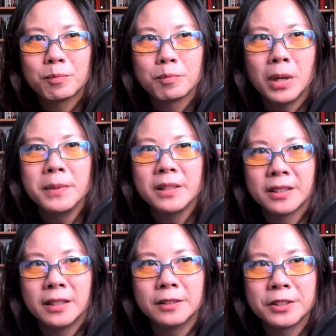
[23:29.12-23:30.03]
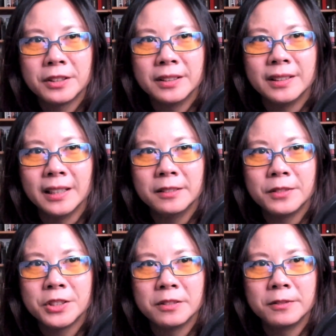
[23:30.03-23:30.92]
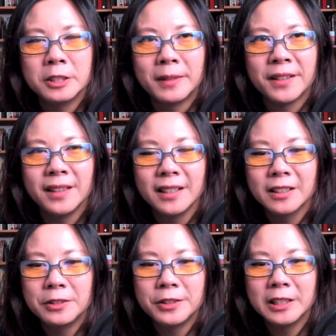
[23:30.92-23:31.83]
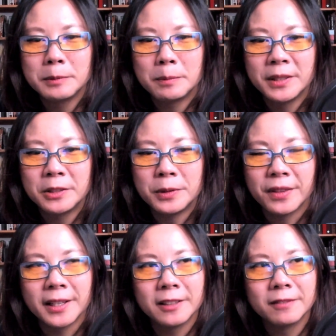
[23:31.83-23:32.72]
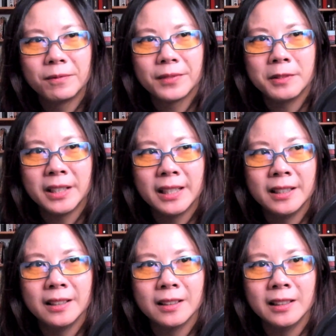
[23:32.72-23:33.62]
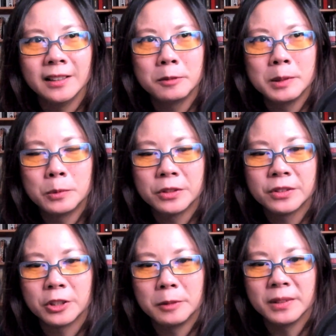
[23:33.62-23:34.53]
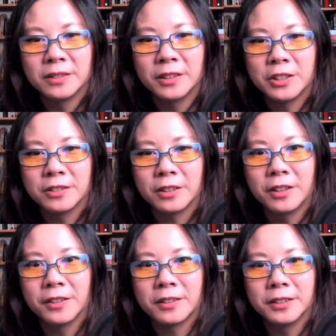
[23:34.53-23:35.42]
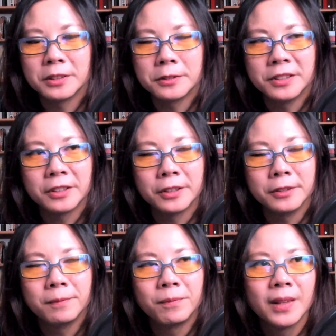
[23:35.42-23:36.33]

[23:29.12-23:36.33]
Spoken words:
popular culture and television and film, I think, are doing a little bit better with that. We're getting a little bit more scope. It's not just the goth girls who are in the code.